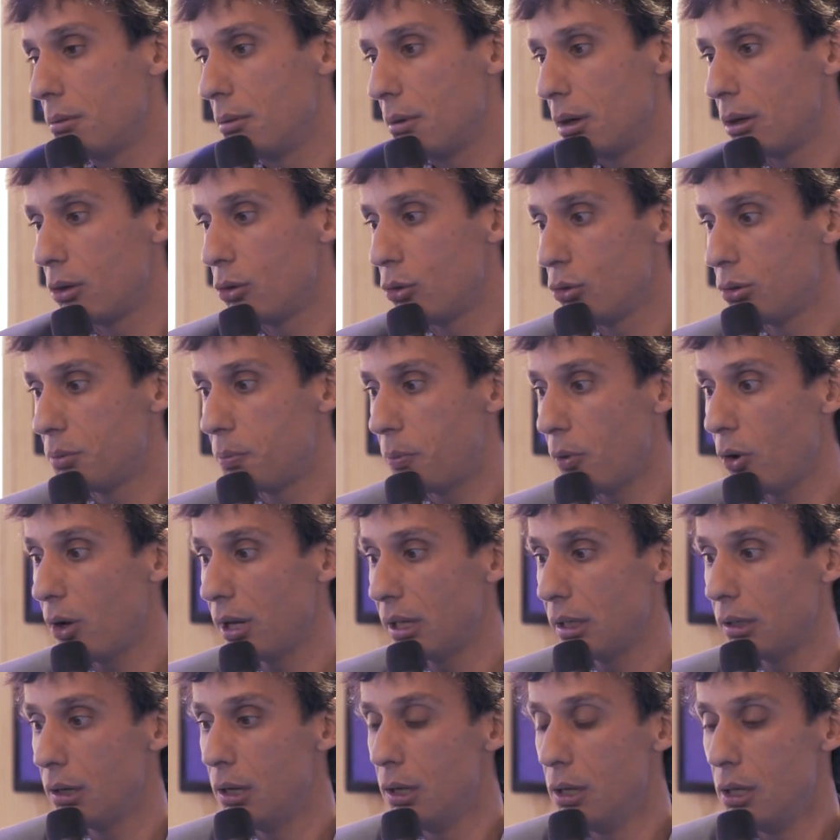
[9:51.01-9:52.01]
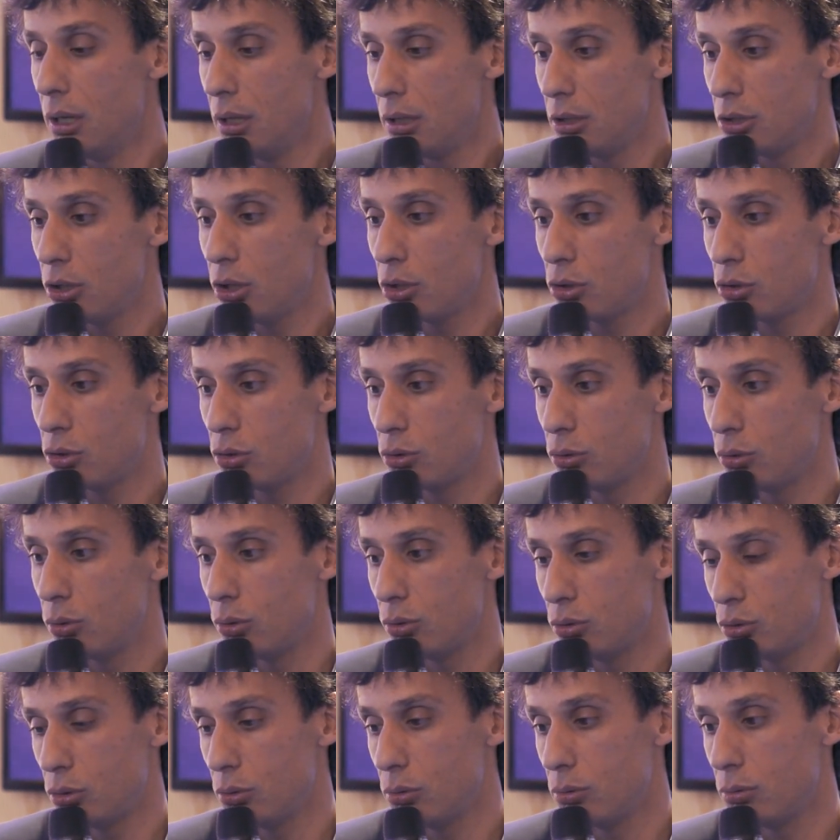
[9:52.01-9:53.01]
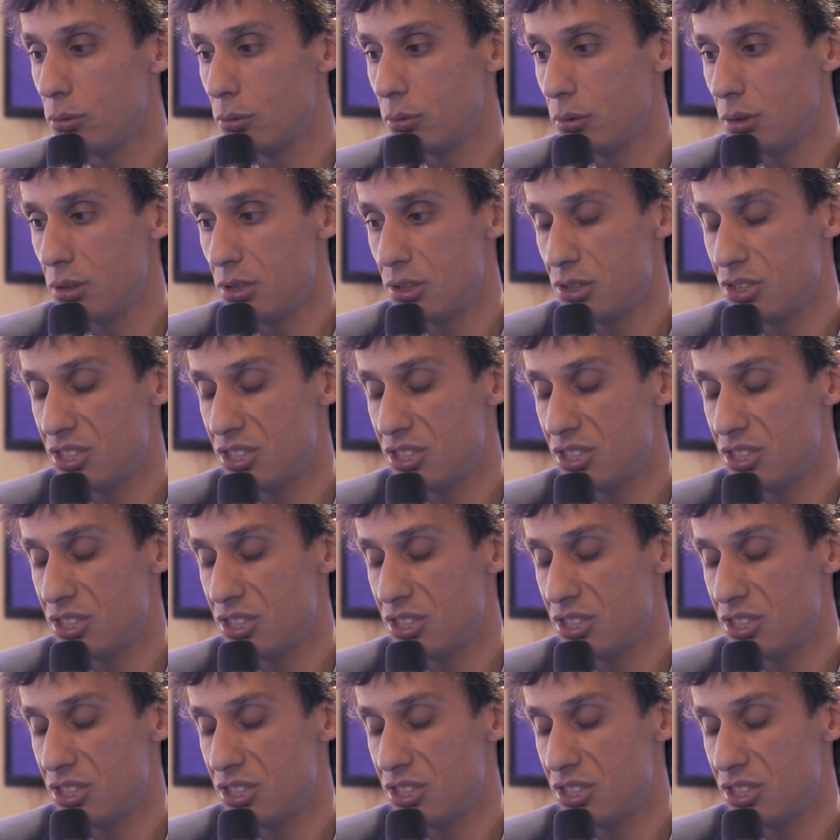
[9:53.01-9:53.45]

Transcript: a good point not to